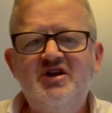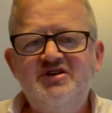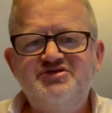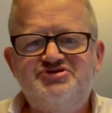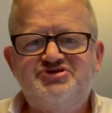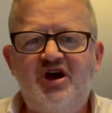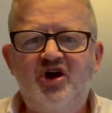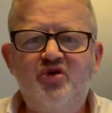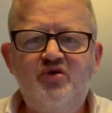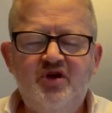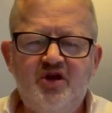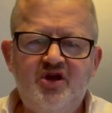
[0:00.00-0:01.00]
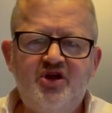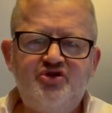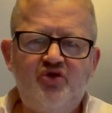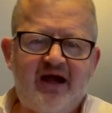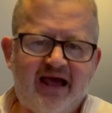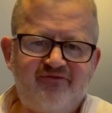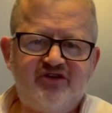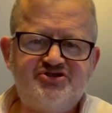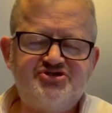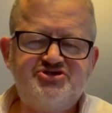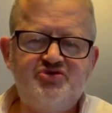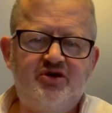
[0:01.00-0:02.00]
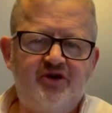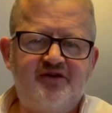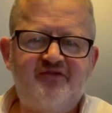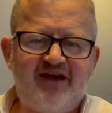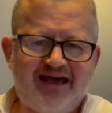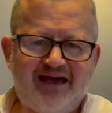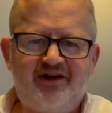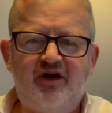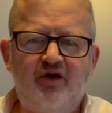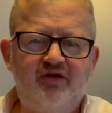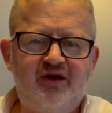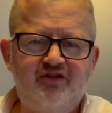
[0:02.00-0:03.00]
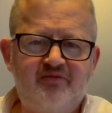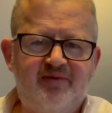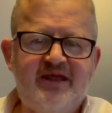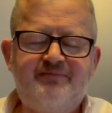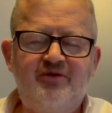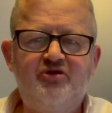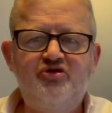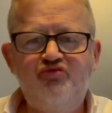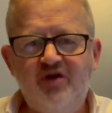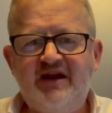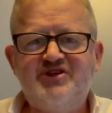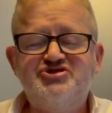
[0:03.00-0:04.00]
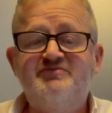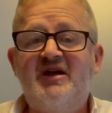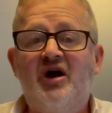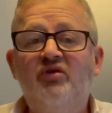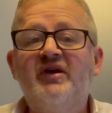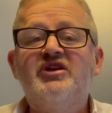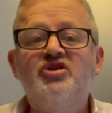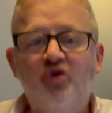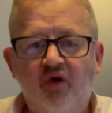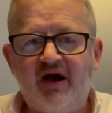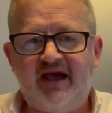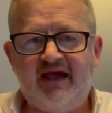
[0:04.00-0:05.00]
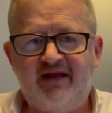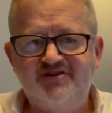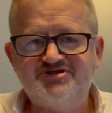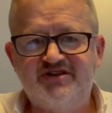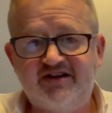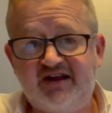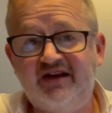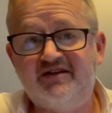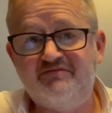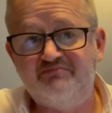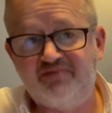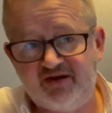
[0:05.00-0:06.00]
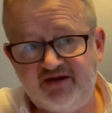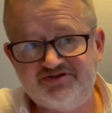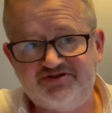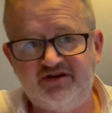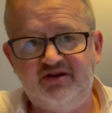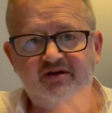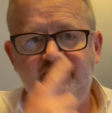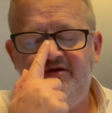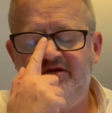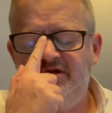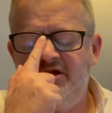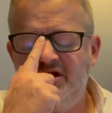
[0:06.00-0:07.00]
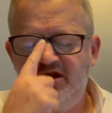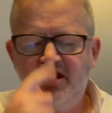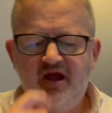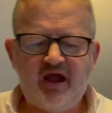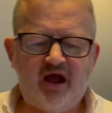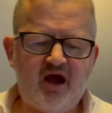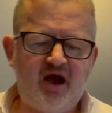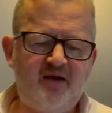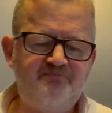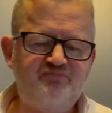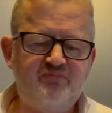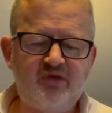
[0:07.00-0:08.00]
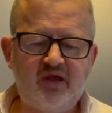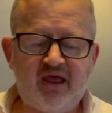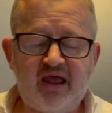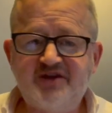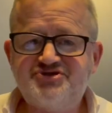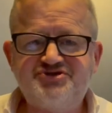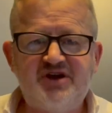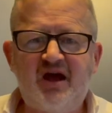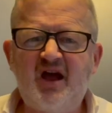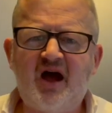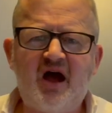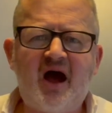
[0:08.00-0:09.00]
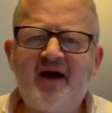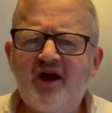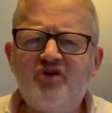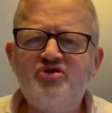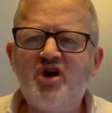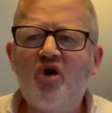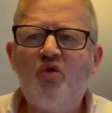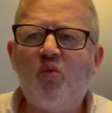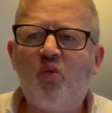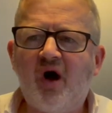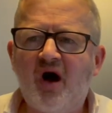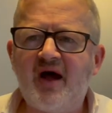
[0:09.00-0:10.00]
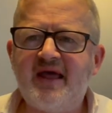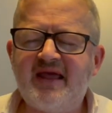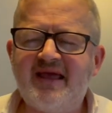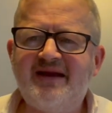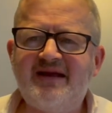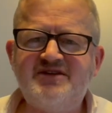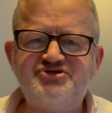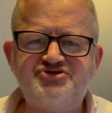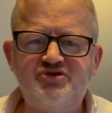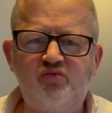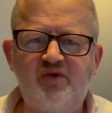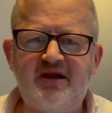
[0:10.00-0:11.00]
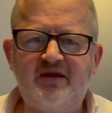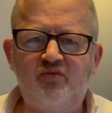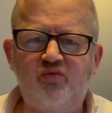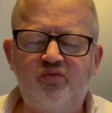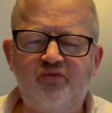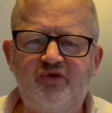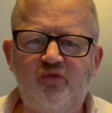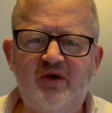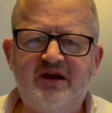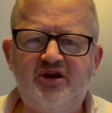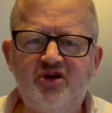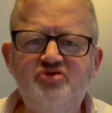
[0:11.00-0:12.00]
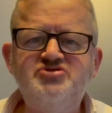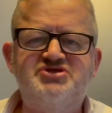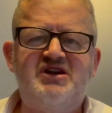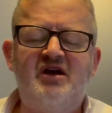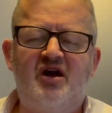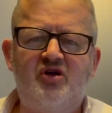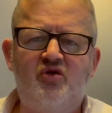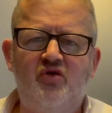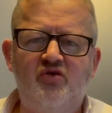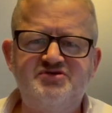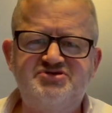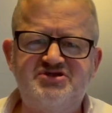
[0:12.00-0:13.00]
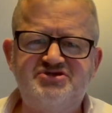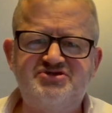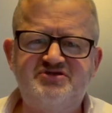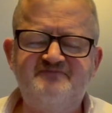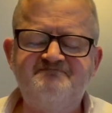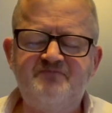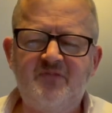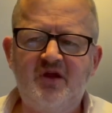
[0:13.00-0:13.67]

So you're having to do a lot of hand-holding of the people who really should be holding your hand as a litigant in person. I don't know why it is that we're losing our court system.